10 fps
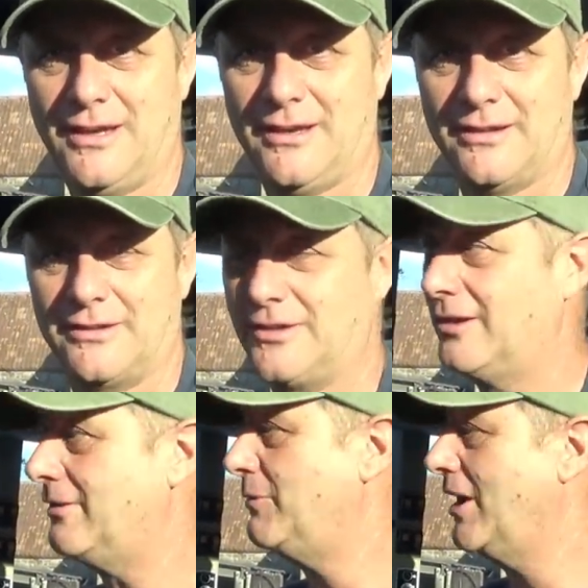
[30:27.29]
Yeah,
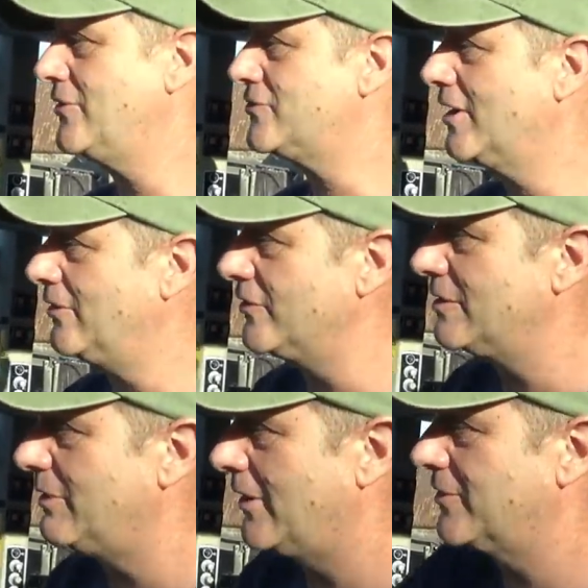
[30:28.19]
so I might have the trailer on, so
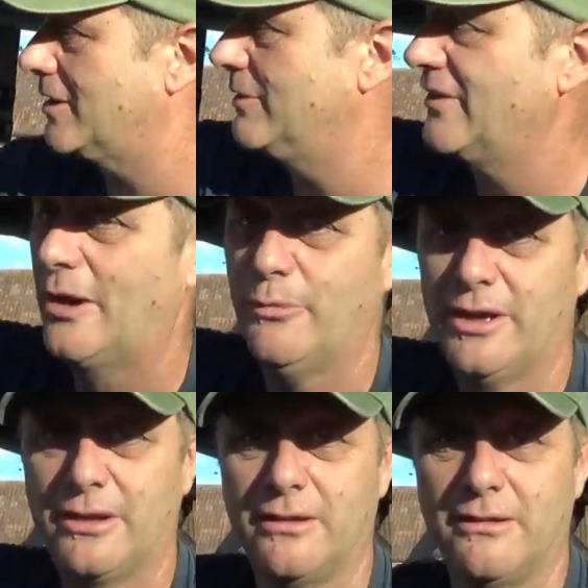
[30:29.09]
I might have to come in that
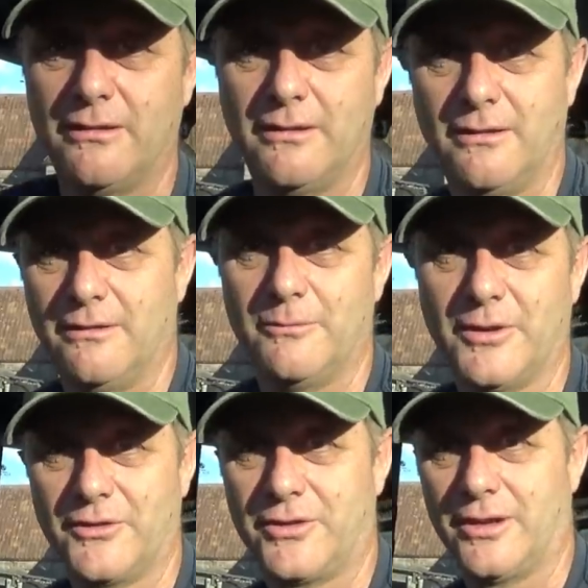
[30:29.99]
way.
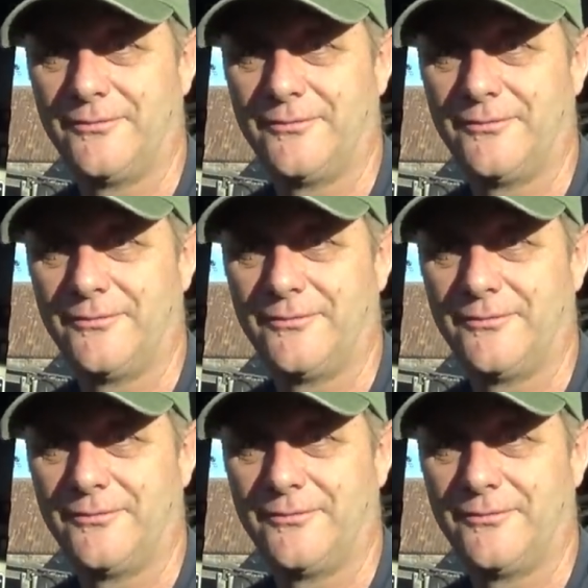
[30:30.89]
But